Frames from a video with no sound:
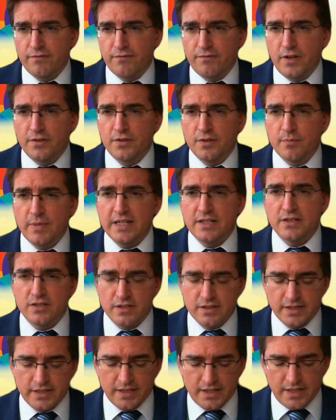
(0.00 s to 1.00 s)

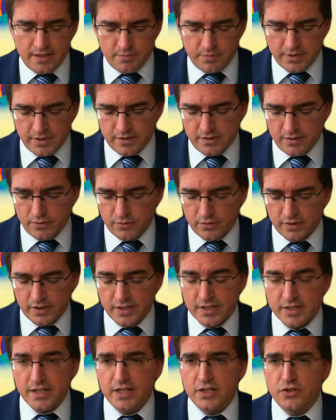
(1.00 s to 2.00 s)
fundamental in keeping the
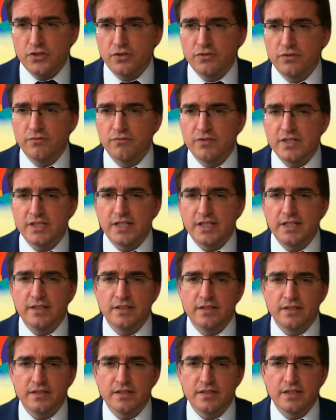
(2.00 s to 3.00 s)
organisation
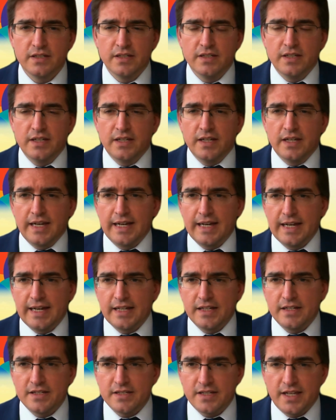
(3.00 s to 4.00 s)
resilient
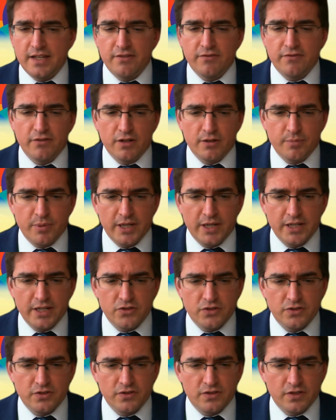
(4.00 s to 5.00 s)
and safe for our
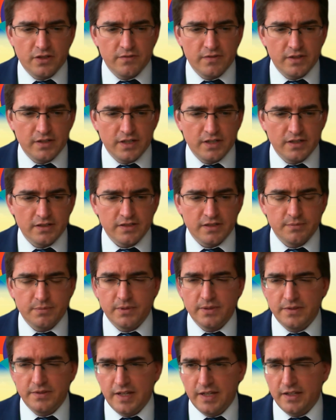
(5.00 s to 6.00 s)
patients over the last
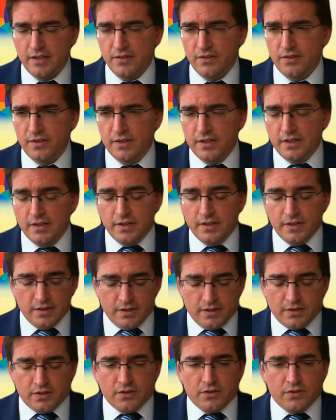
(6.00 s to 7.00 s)
couple of days.
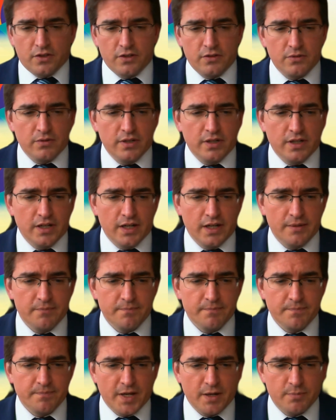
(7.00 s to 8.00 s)
So
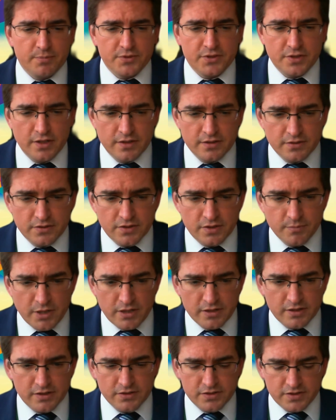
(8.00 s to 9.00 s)
I'll turn to
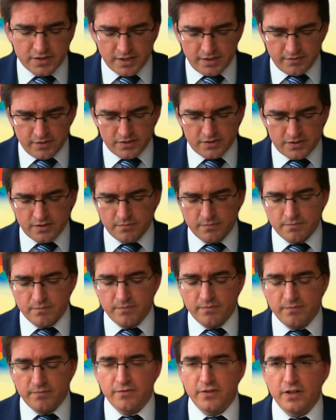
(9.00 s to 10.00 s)
Marcus to give us
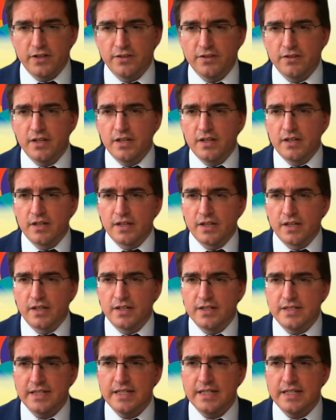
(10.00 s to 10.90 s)
some further kind of